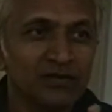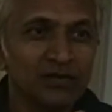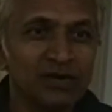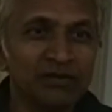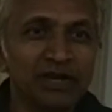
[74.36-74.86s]

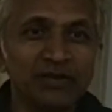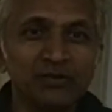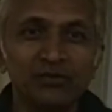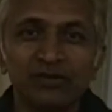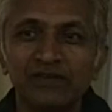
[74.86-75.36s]
What made you
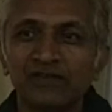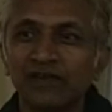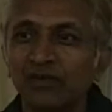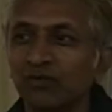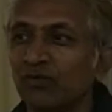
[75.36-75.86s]
to
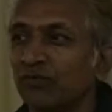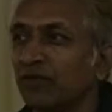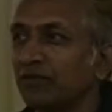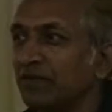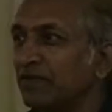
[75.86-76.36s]
decide to go
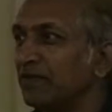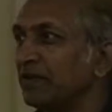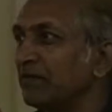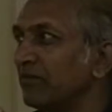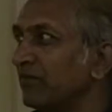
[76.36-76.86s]
for
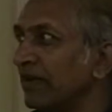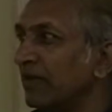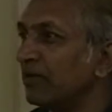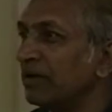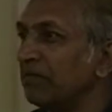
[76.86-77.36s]
PGDM? Why
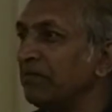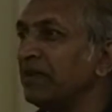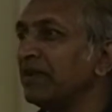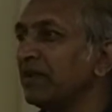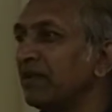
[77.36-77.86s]
not
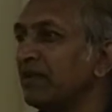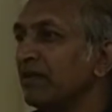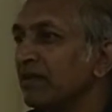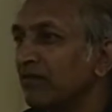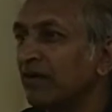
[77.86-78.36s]
MBA?
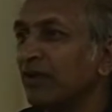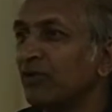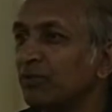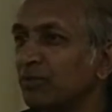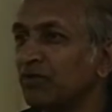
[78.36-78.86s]
Why
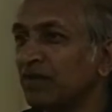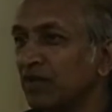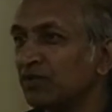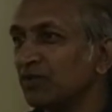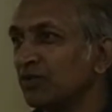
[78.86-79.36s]
not post
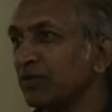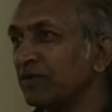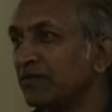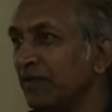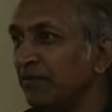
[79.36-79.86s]
graduation?
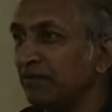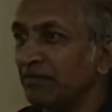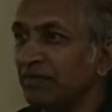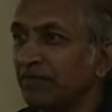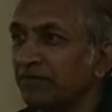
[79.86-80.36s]
The
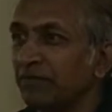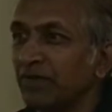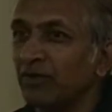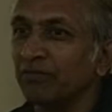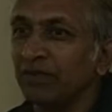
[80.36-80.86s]
same, if you
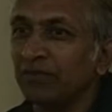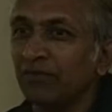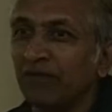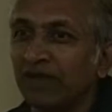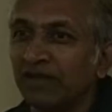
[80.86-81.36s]
become
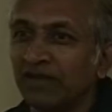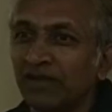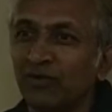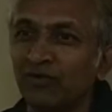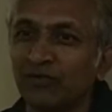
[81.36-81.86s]
people, why did
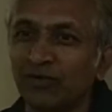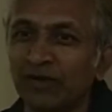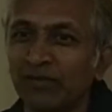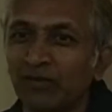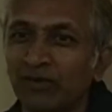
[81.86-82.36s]
they go for
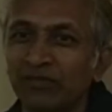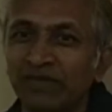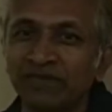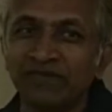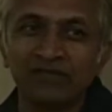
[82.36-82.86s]
MCOM,
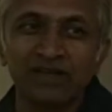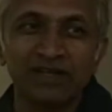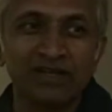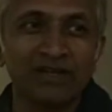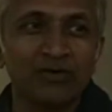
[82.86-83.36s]
BSc? Why
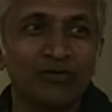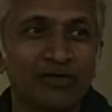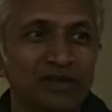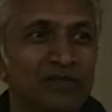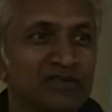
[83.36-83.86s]
did they go
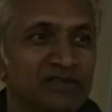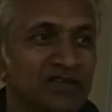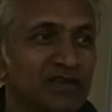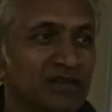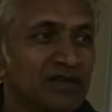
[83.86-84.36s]
for MSc?
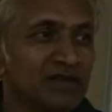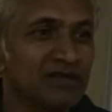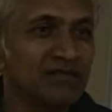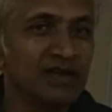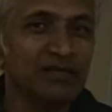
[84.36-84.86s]

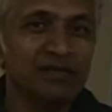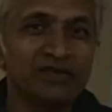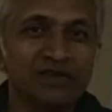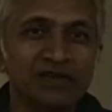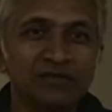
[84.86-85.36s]
Why
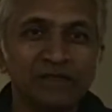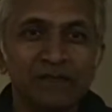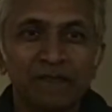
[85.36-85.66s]
PGDM?